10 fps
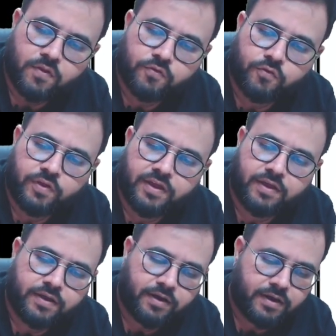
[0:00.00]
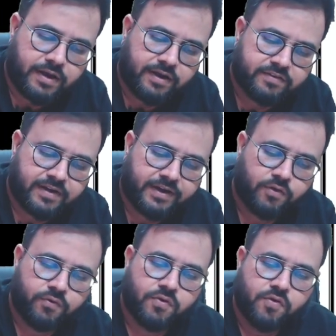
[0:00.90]
So here let us write
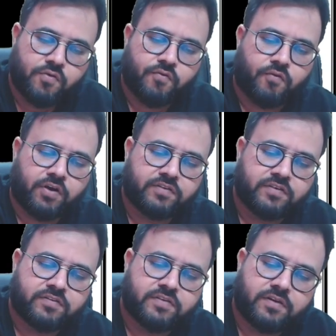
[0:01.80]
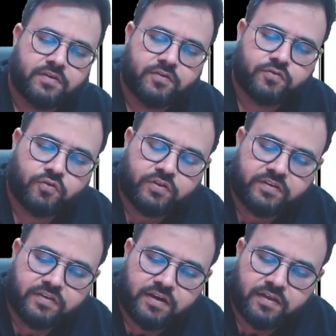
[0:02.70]
down what is this, sir. So these
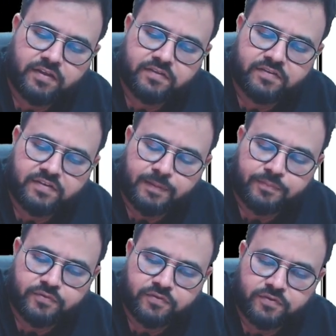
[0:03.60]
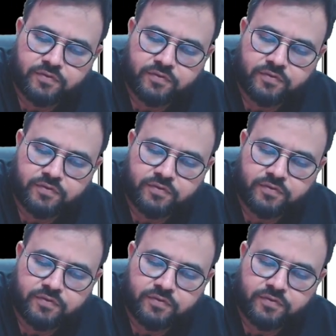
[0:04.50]
are steps